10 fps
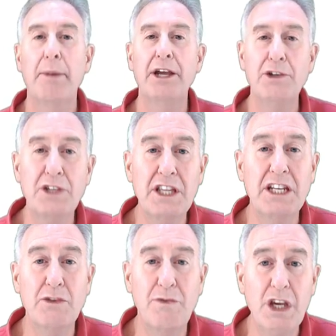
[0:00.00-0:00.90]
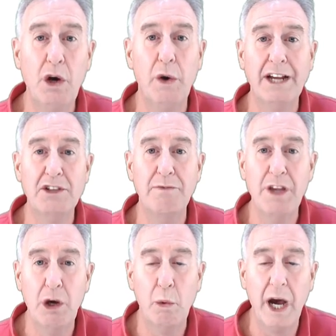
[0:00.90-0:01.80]
by using these vox and
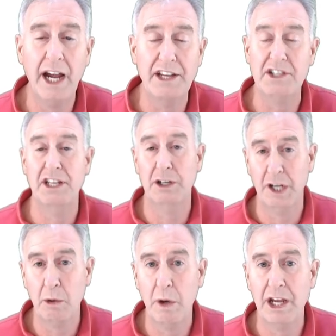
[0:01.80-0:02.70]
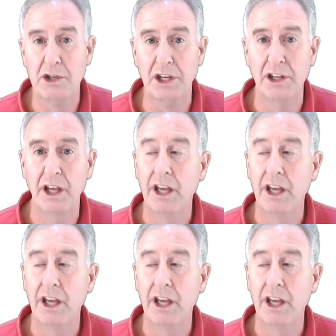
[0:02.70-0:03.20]
voy's in our equation.